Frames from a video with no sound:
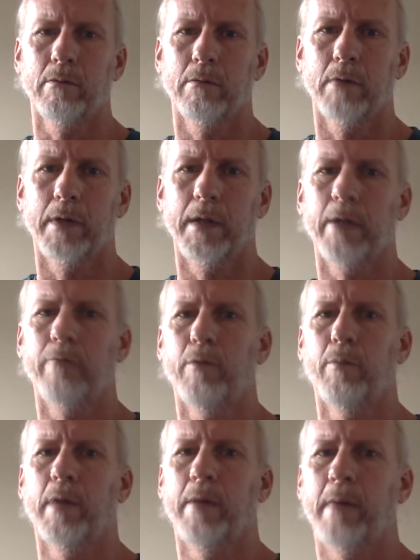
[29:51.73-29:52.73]
Again, if you
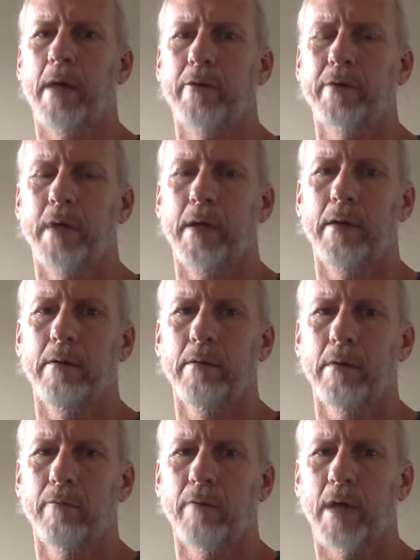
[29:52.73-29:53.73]
blame outside
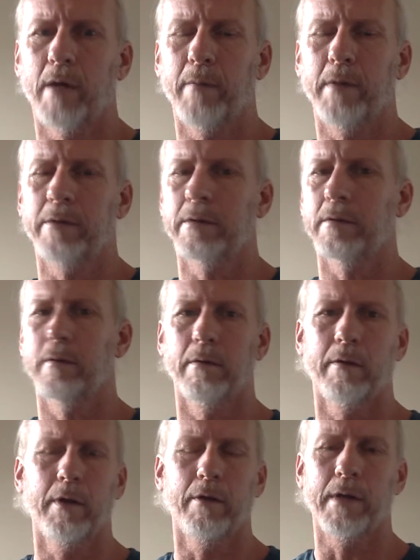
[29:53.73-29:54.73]
environments,
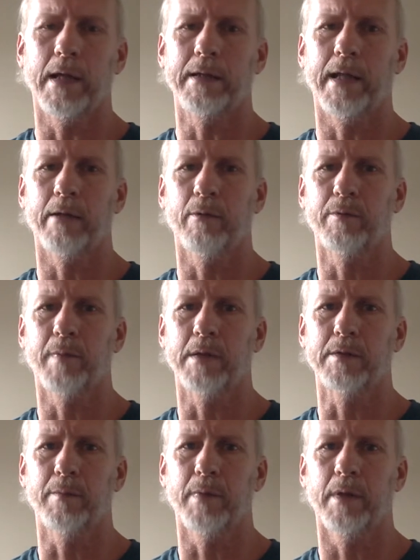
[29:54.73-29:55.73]
then you're not taking
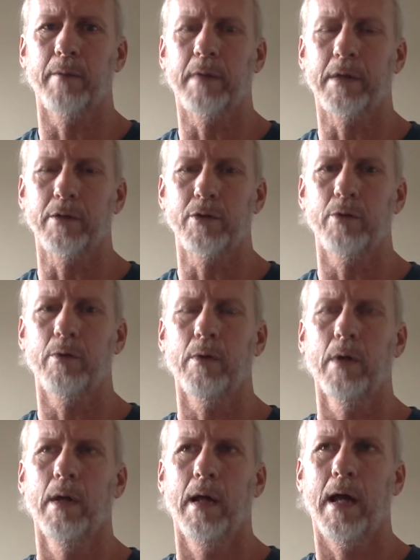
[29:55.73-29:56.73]
responsibility, because you
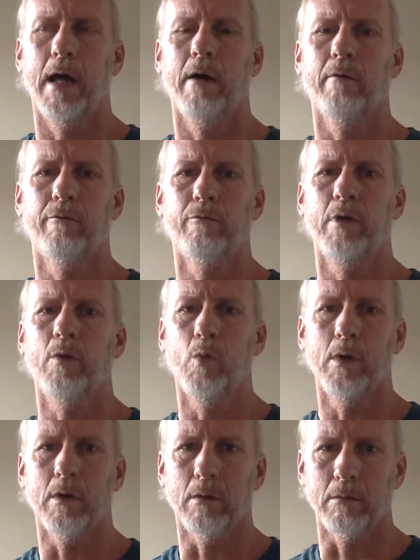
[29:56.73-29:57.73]
have free
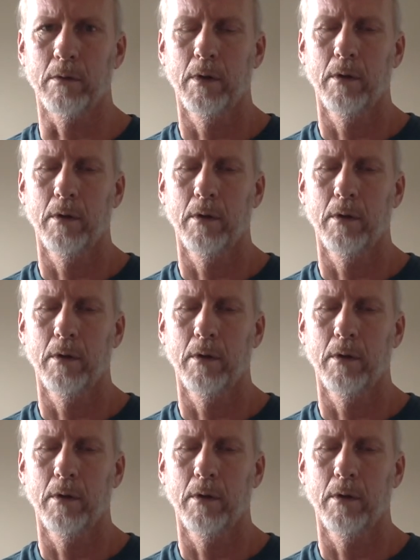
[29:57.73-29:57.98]
will